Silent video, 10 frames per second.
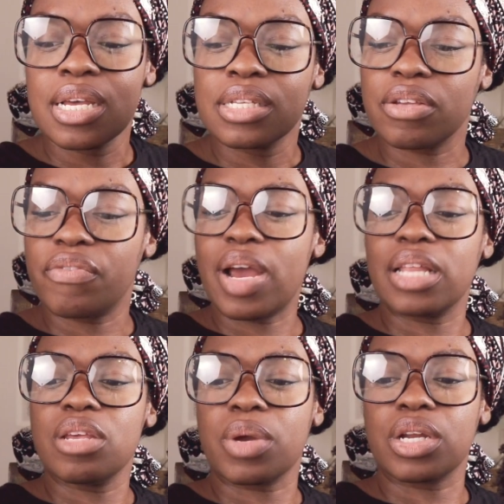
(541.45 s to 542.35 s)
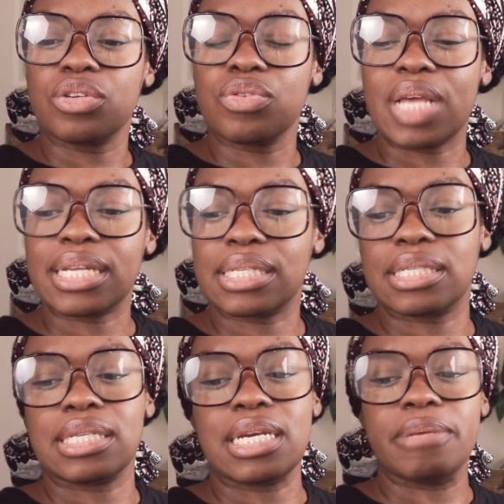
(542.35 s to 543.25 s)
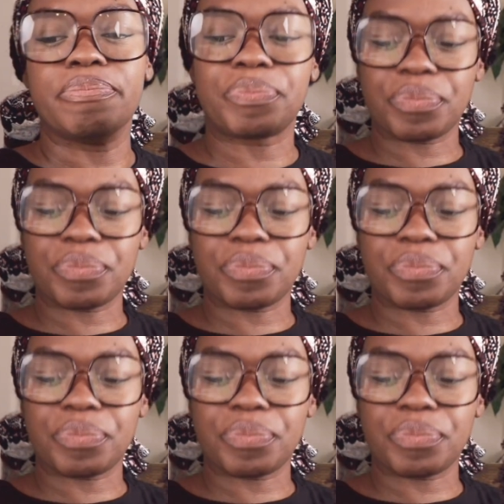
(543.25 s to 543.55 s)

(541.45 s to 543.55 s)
So finally, we're going to do that C.